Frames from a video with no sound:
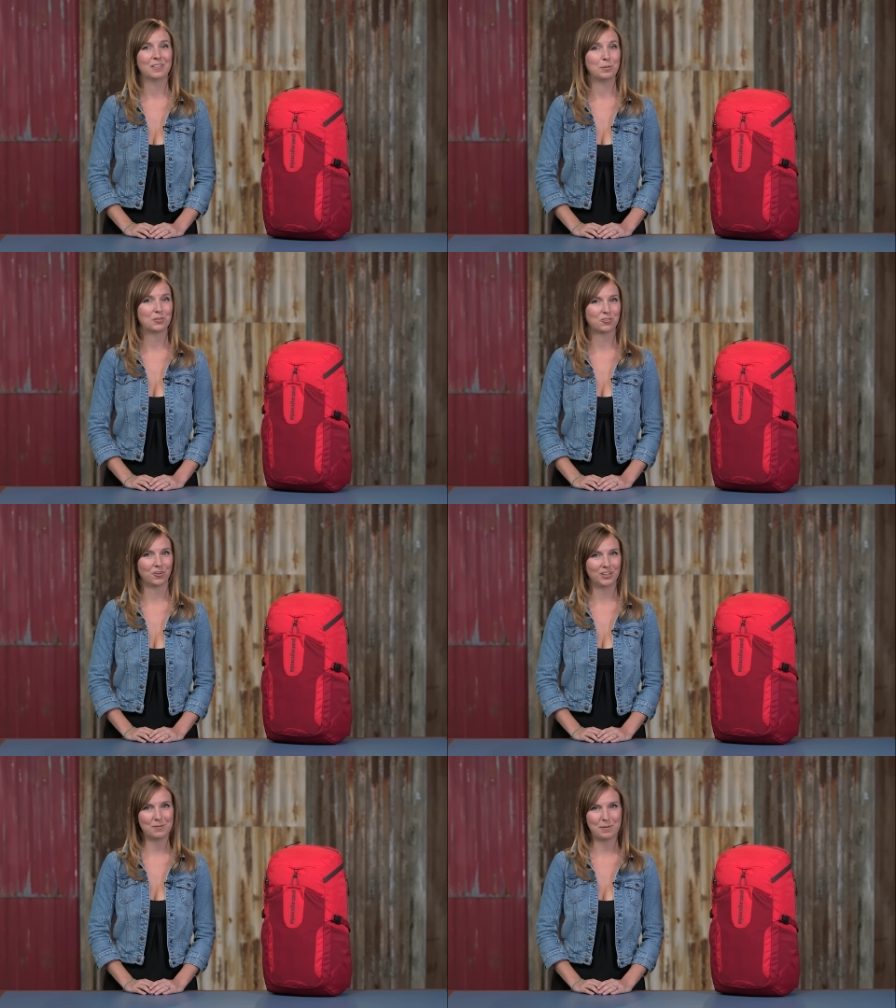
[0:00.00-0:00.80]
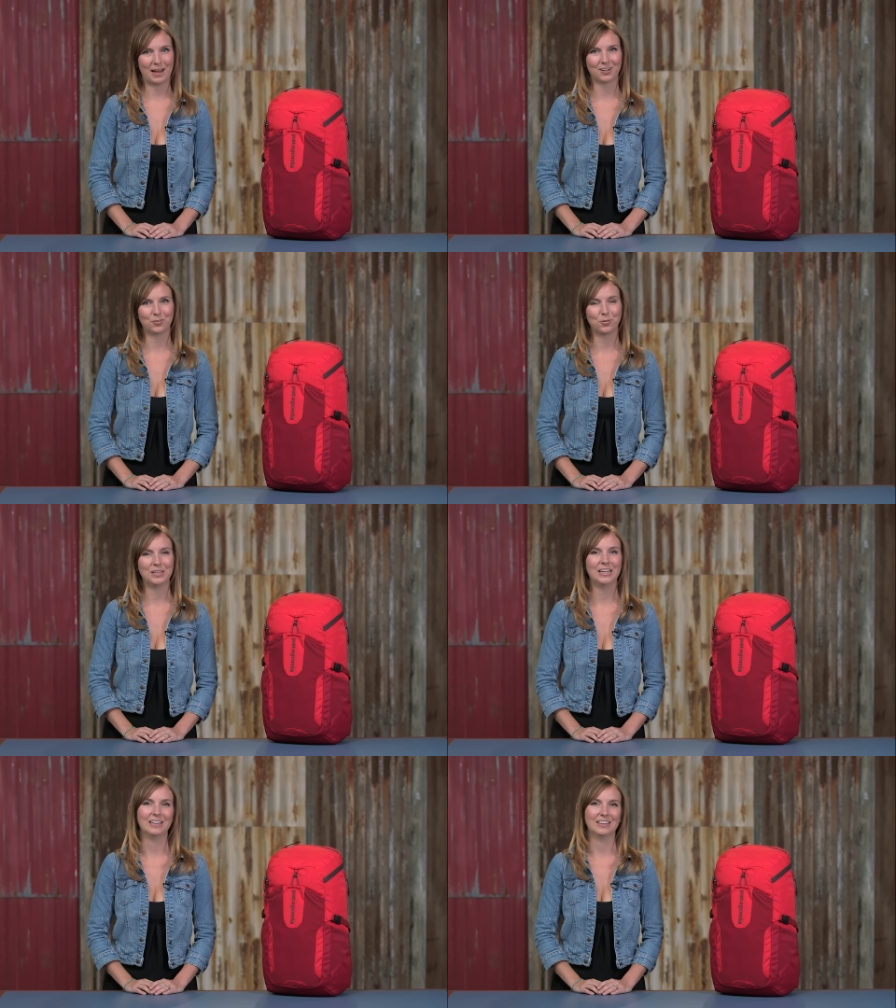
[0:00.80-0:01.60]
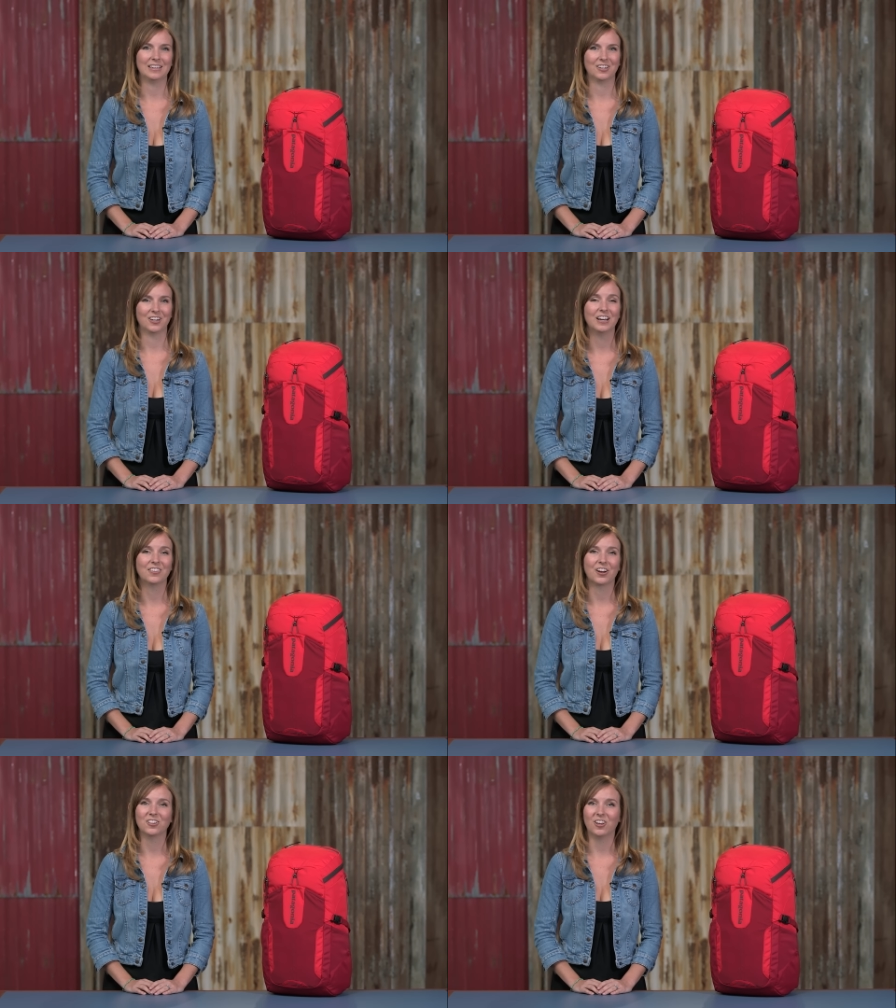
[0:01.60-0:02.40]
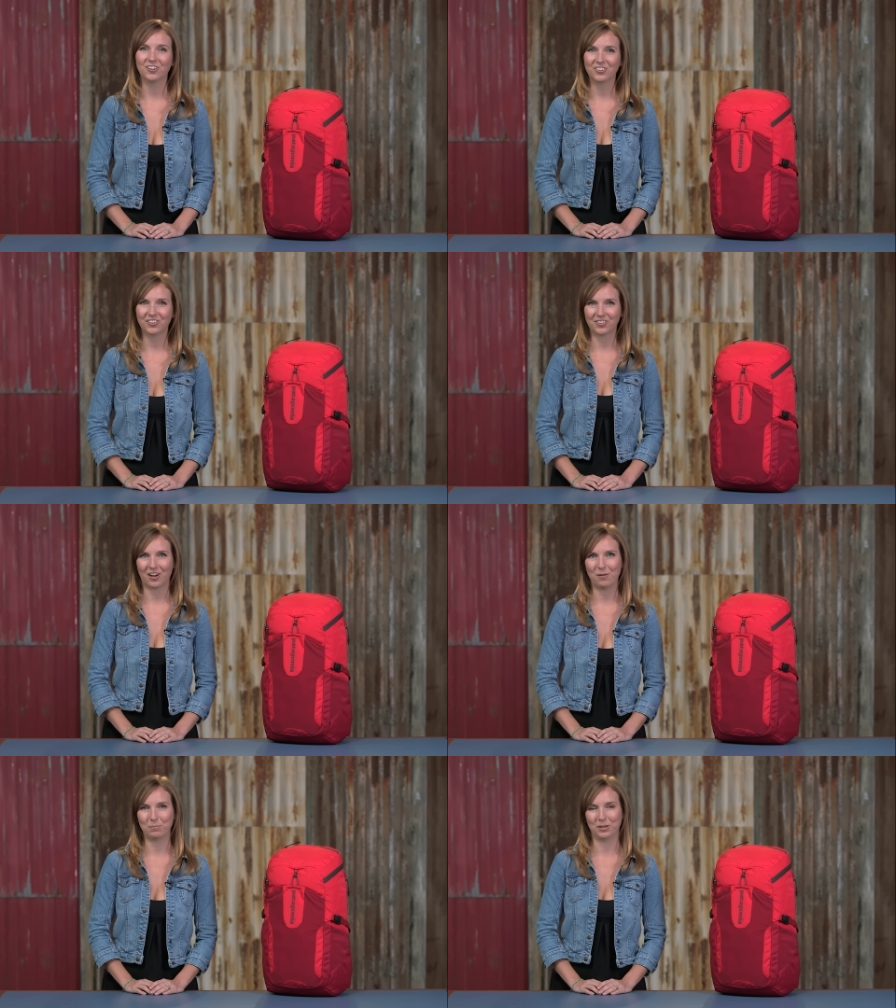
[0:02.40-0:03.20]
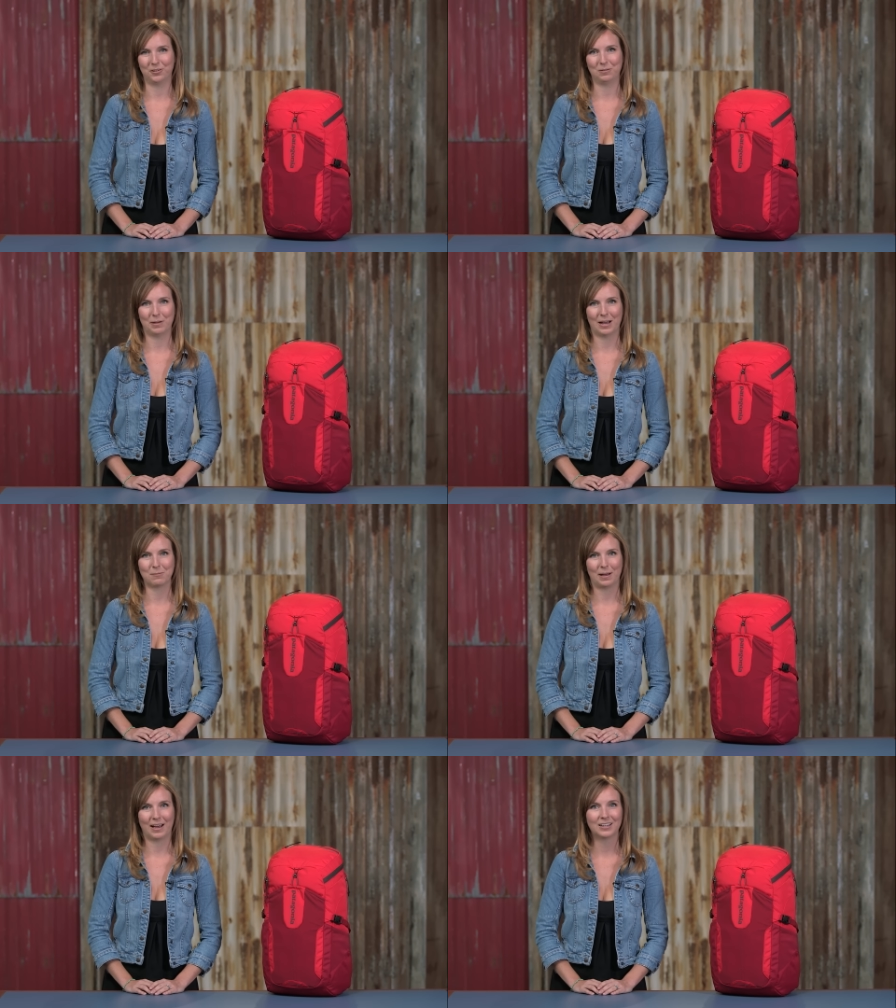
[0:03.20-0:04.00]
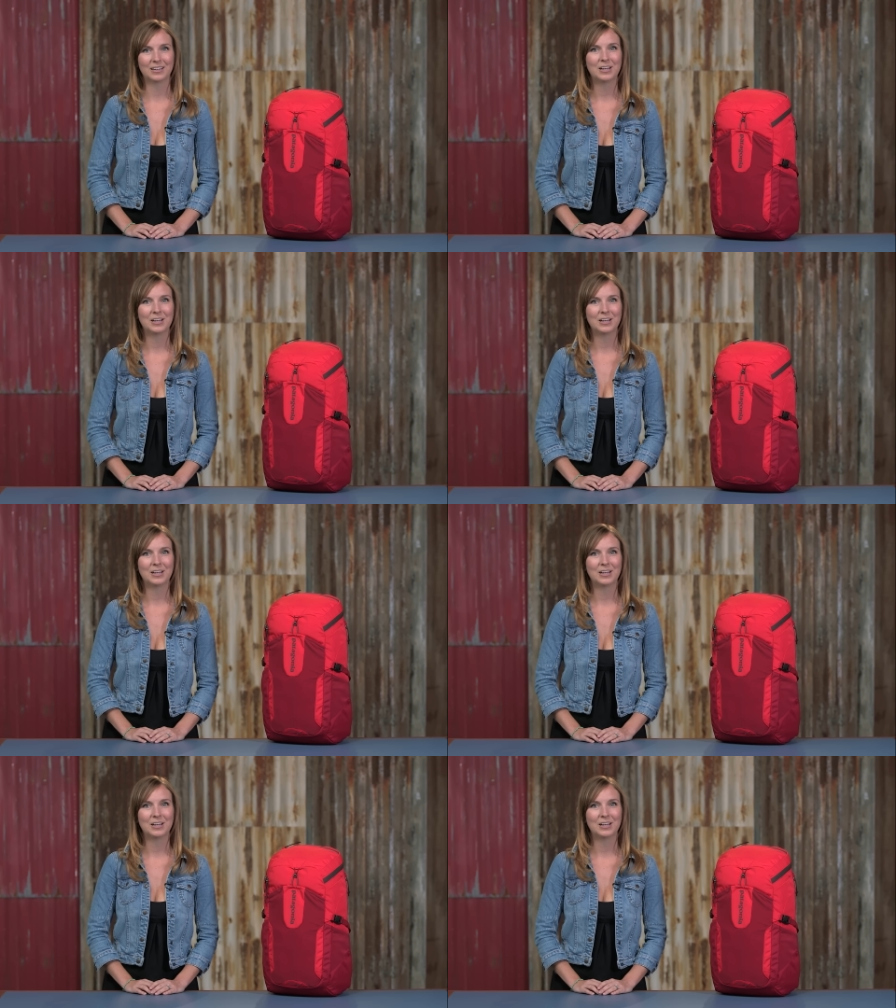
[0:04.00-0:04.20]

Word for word: the Petrolia Pack 28 liter is our largest top-loading backpack,